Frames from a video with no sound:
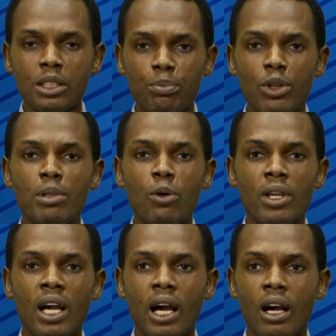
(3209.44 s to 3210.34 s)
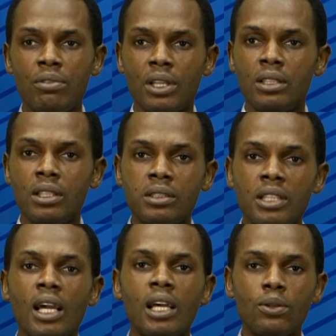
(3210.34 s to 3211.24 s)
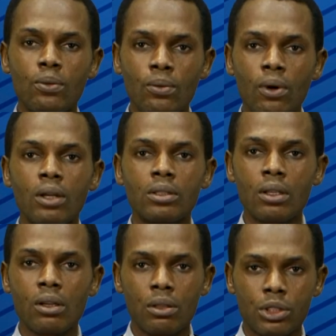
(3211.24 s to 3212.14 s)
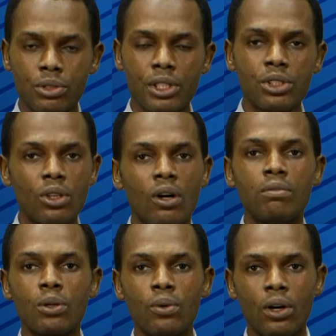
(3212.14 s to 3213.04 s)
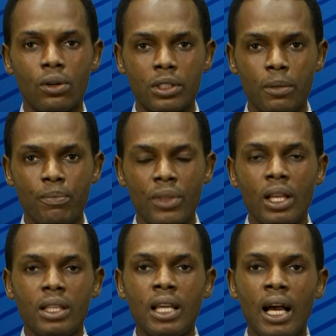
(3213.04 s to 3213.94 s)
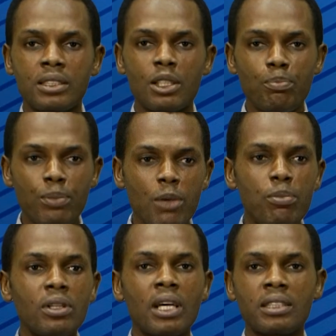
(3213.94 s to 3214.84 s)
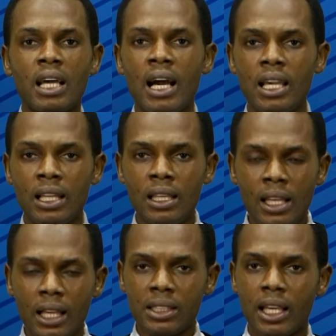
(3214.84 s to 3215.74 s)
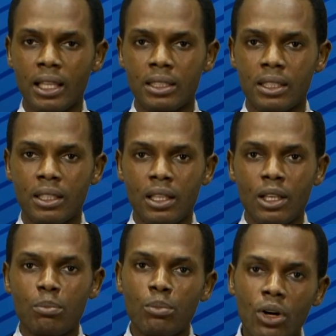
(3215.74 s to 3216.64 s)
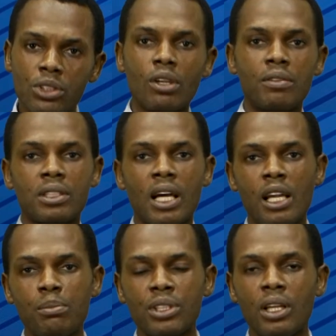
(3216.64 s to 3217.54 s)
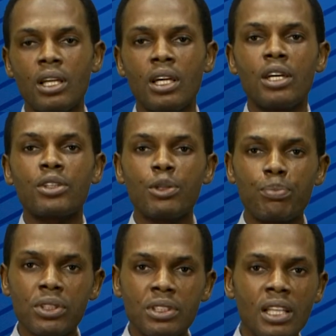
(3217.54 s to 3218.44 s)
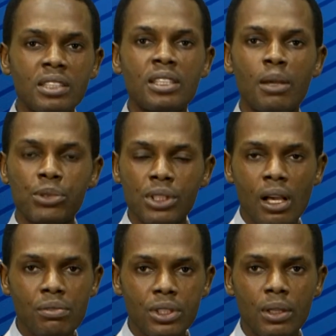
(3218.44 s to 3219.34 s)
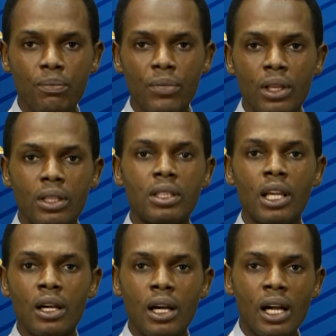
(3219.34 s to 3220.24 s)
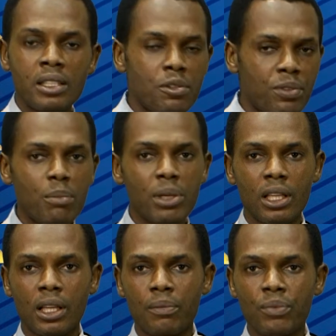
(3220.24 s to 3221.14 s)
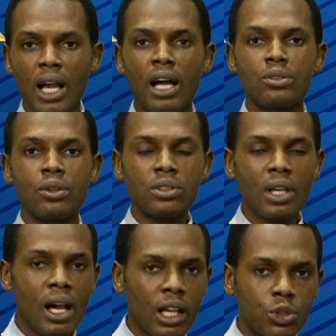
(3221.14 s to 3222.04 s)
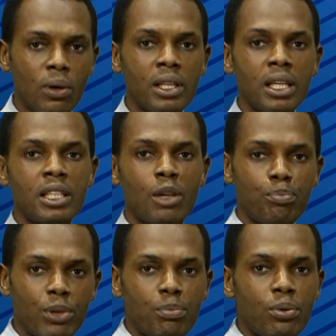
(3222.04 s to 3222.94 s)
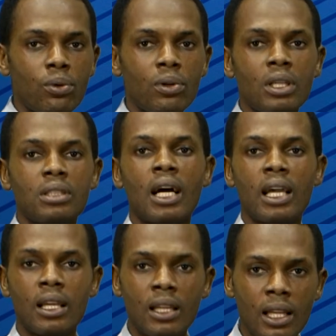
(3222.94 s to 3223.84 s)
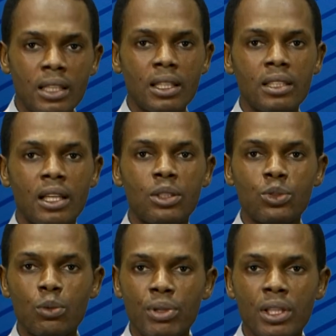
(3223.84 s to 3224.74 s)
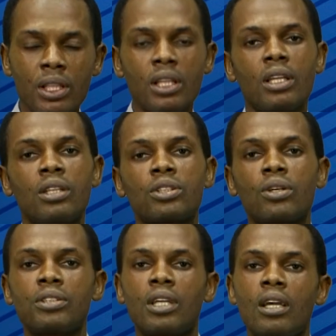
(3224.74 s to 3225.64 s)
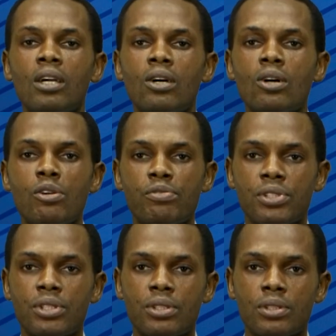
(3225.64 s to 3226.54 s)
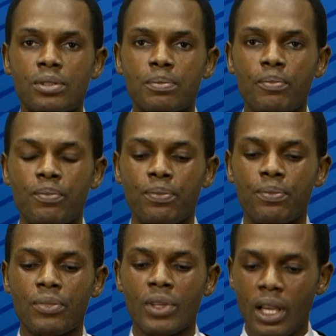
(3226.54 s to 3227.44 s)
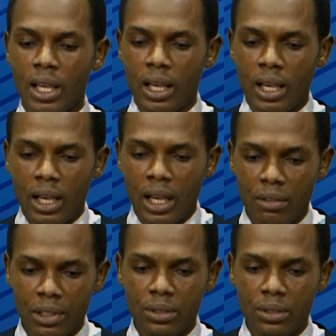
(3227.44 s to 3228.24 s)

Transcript: the problem we have in the third world countries of the world, that people that are elected most of the times represent themselves and their family, and not actually the people that elected them to be in such an office. Having